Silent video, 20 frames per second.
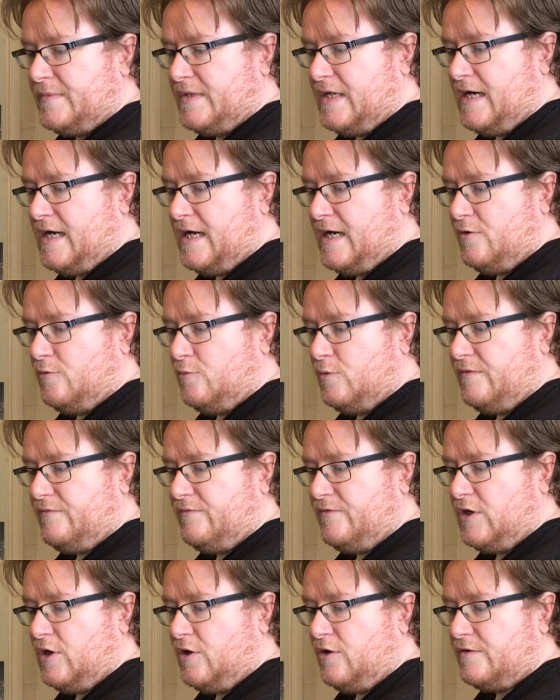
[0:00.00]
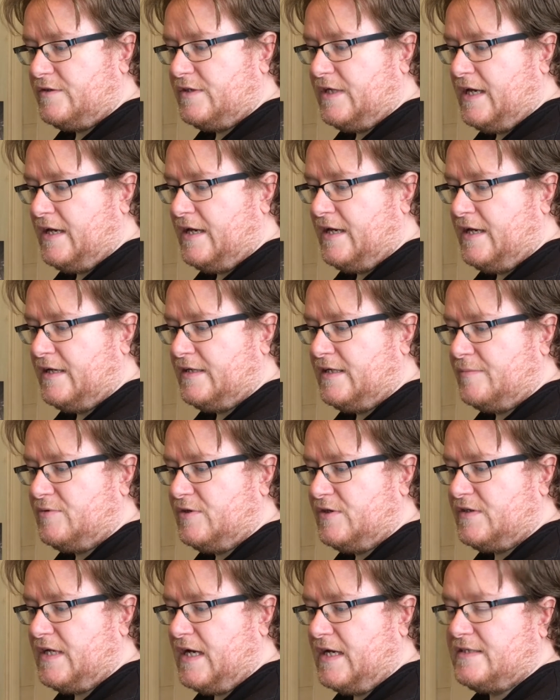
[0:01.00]
And we've got a
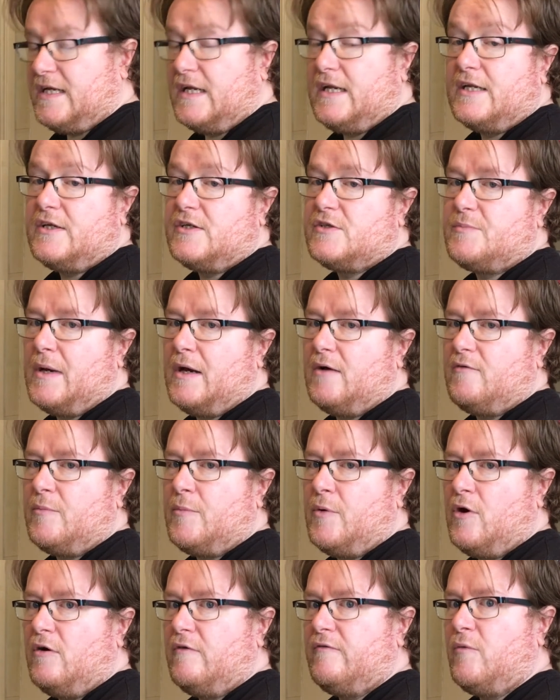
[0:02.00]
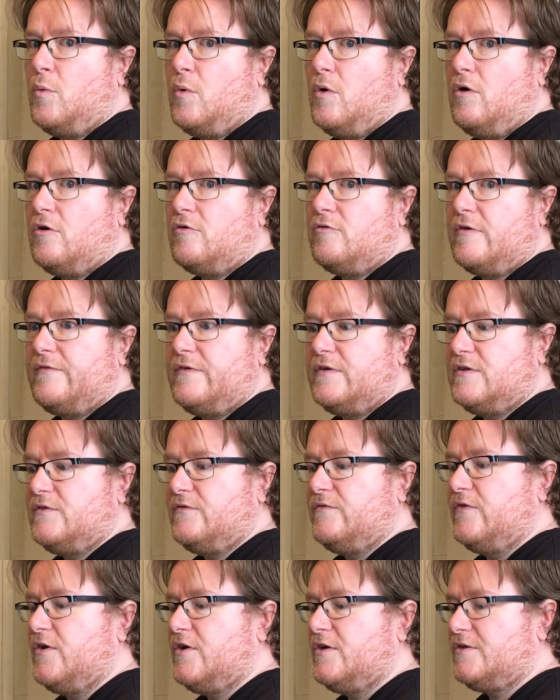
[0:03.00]
Adeptus Titanicus battle report of the War Griffins
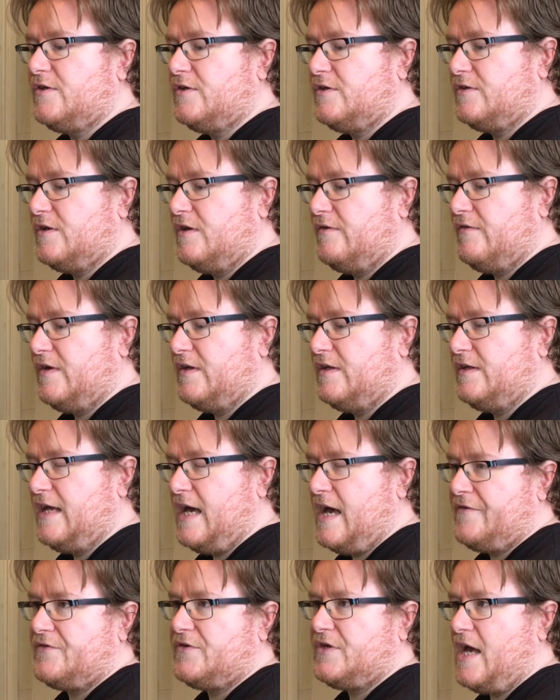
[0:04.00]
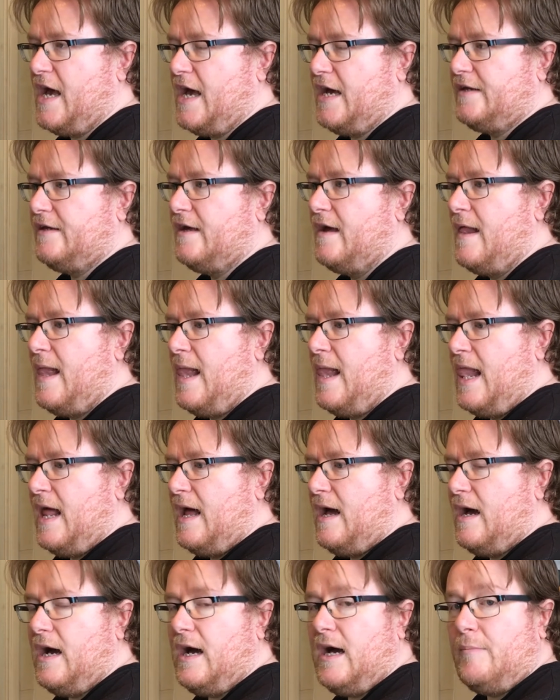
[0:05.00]
versus the Death's Head.
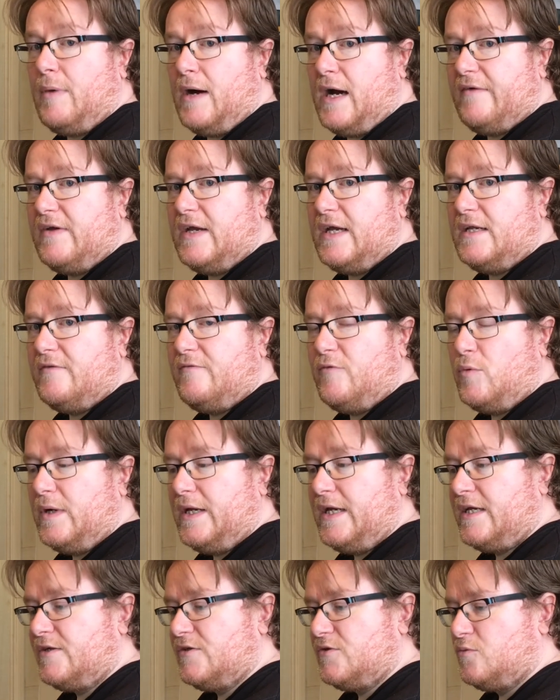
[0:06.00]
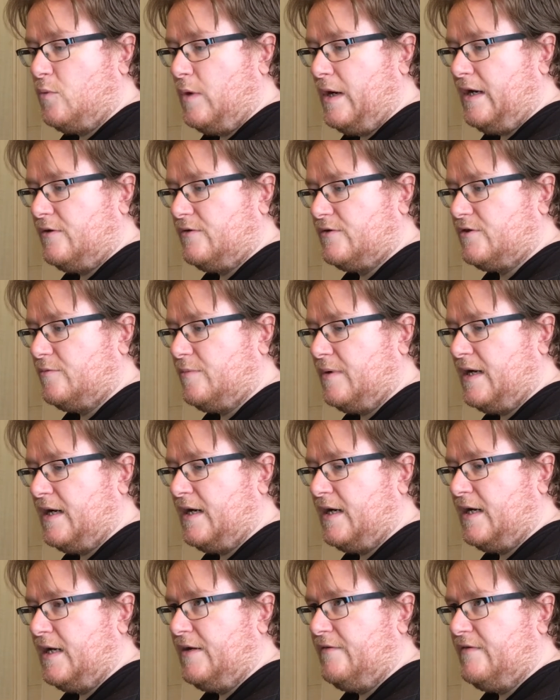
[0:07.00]
By the end of the week as well, so
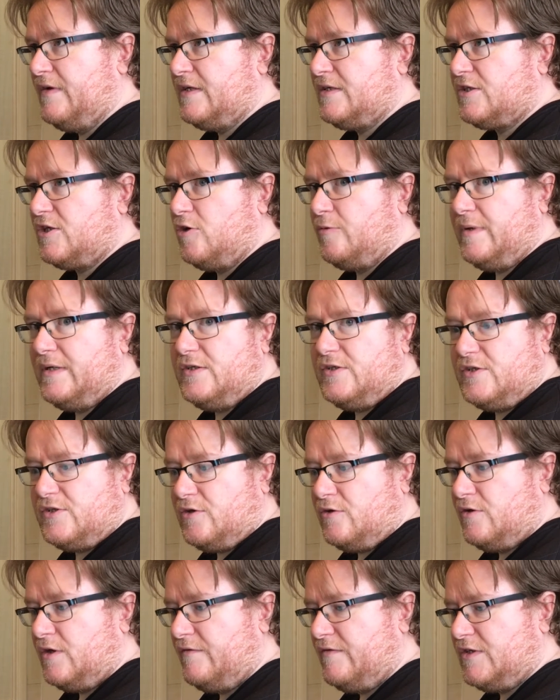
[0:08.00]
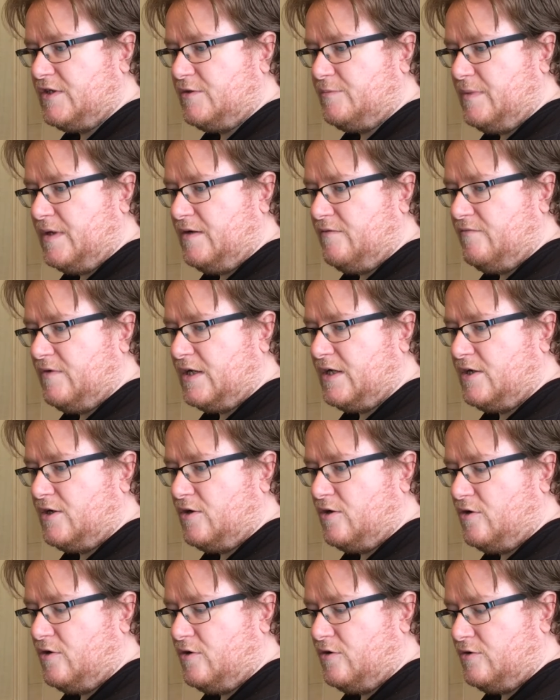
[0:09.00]
by this coming Sunday, this is being
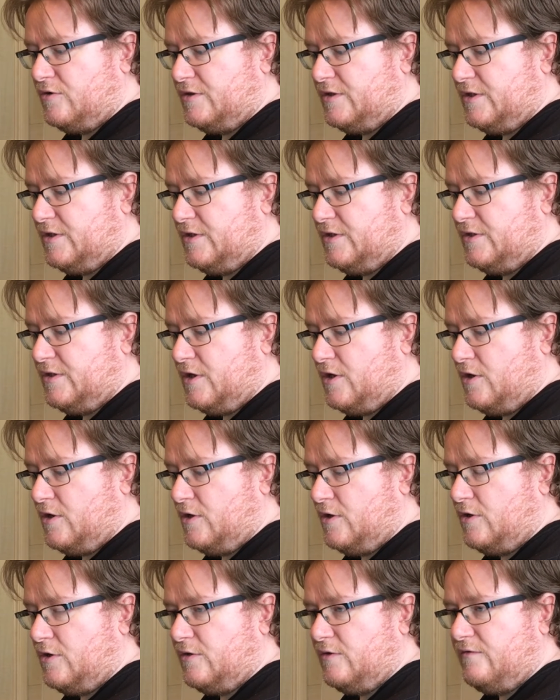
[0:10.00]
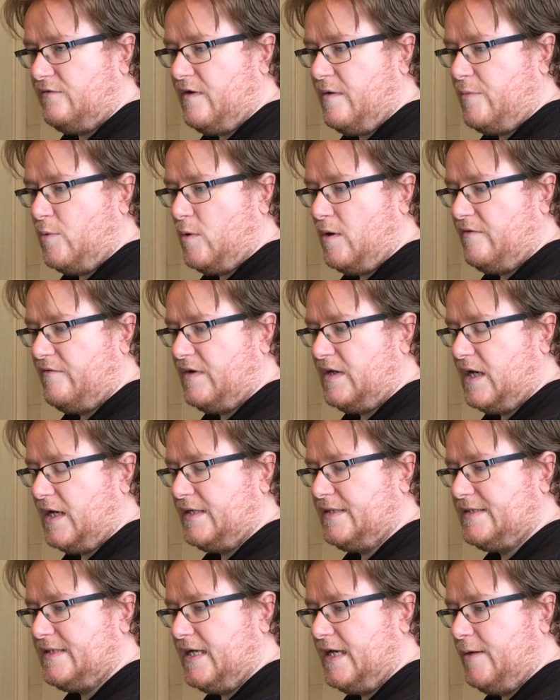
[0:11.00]
recorded on February the
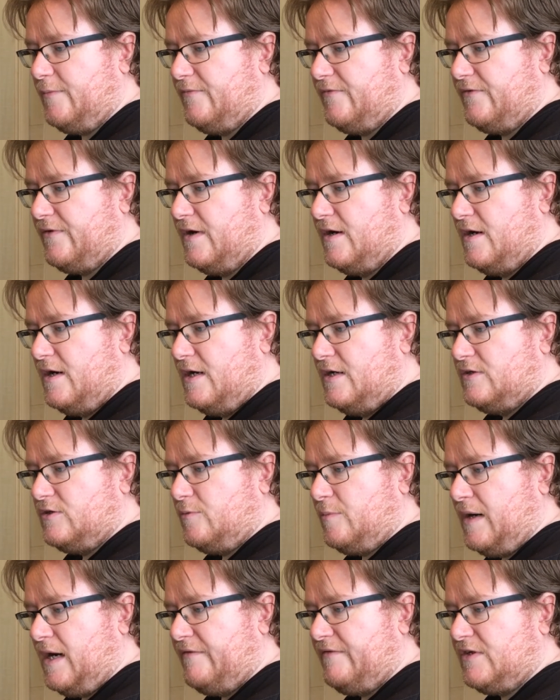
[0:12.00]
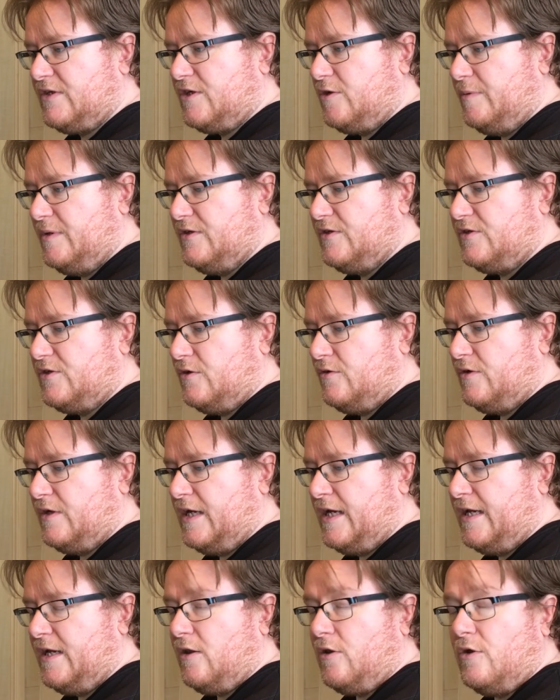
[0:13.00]
19th. So by this coming
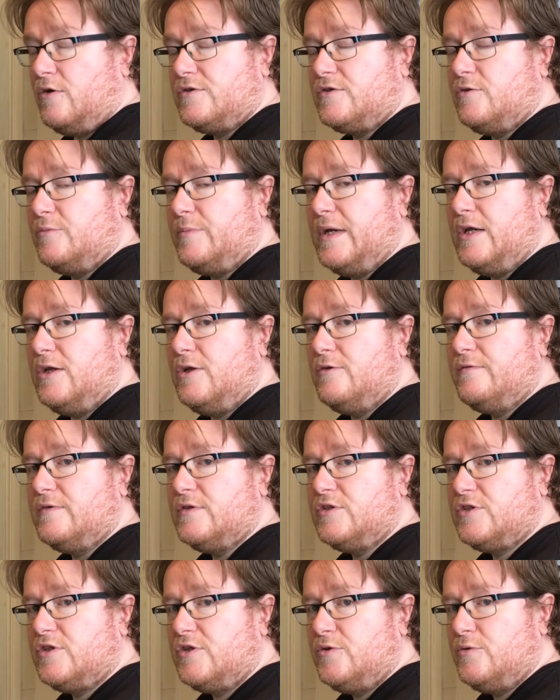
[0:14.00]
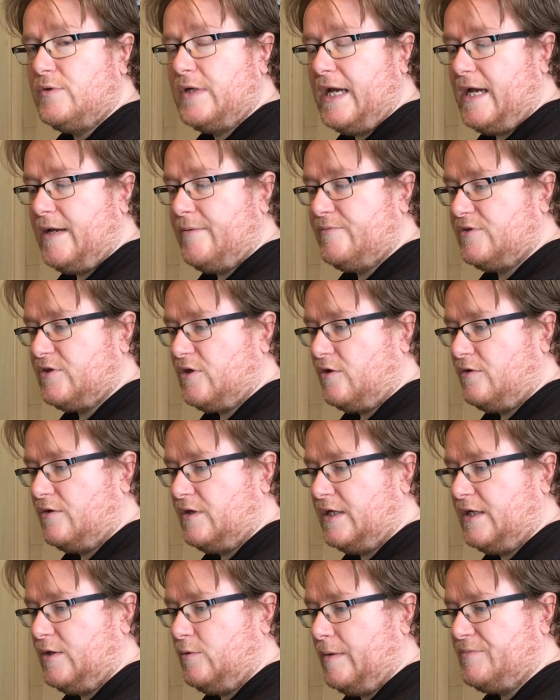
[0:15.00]
Sunday, there'll also be another 2 games
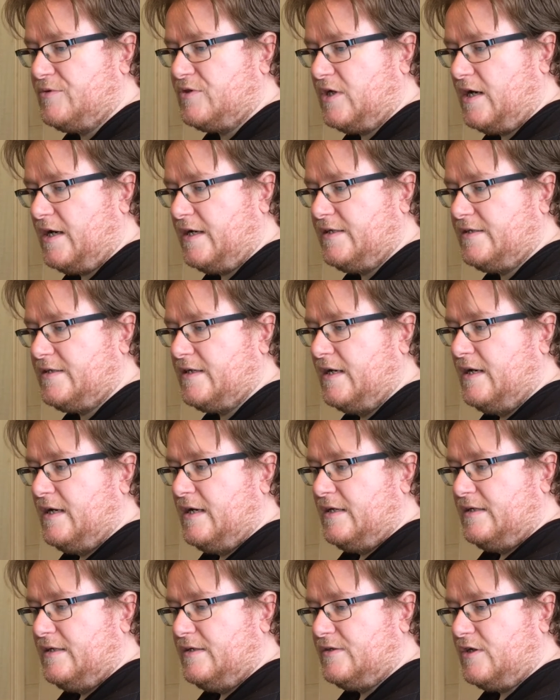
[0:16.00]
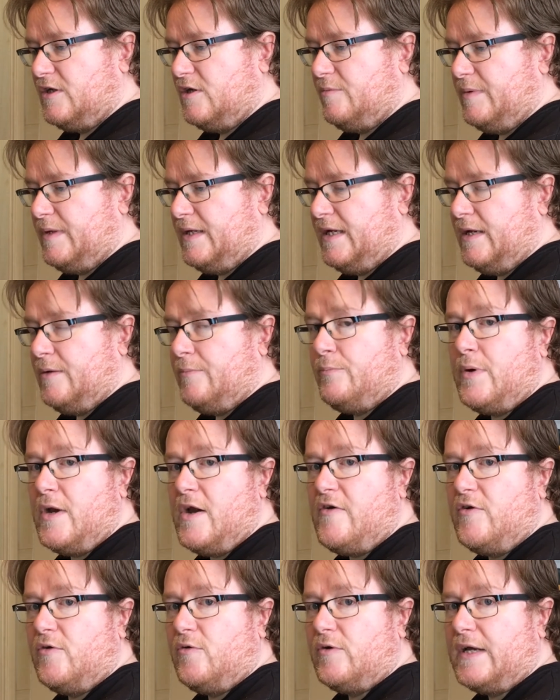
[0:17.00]
on the website. There's going to be
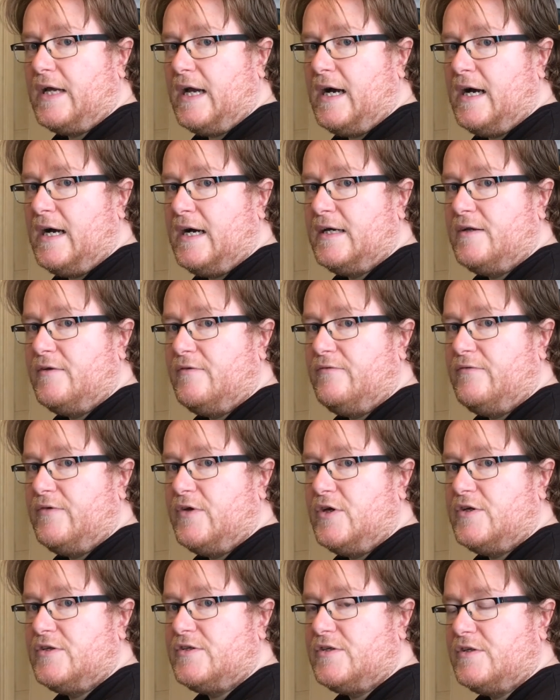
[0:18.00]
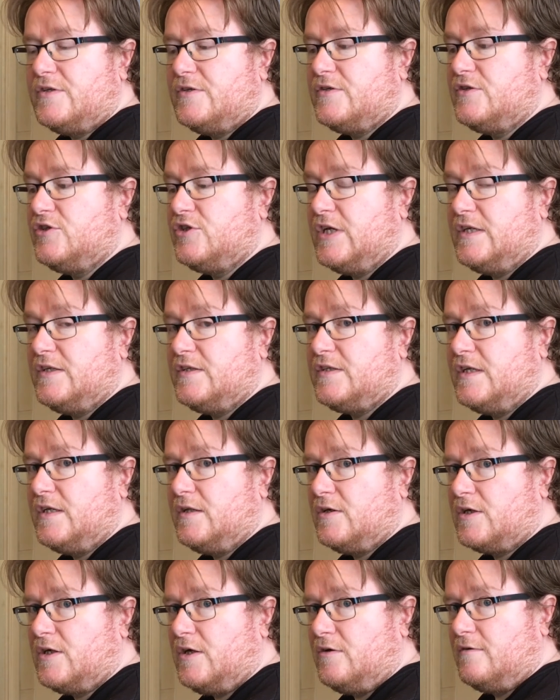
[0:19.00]
Imperial Guard versus Gene
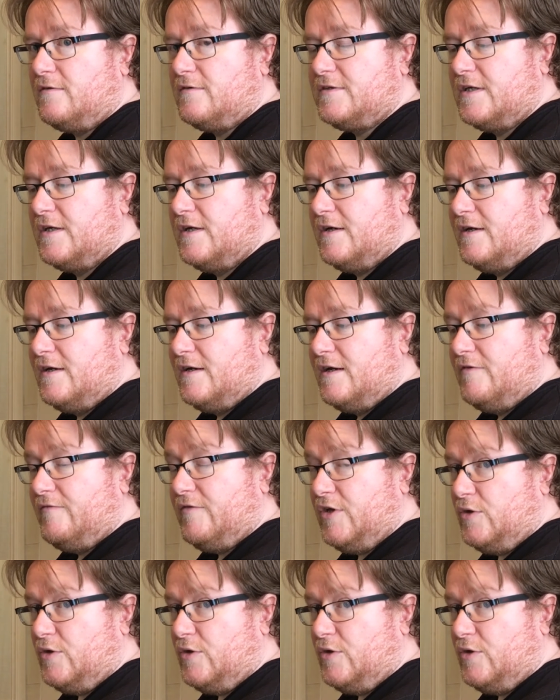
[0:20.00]
Stealer Cult, the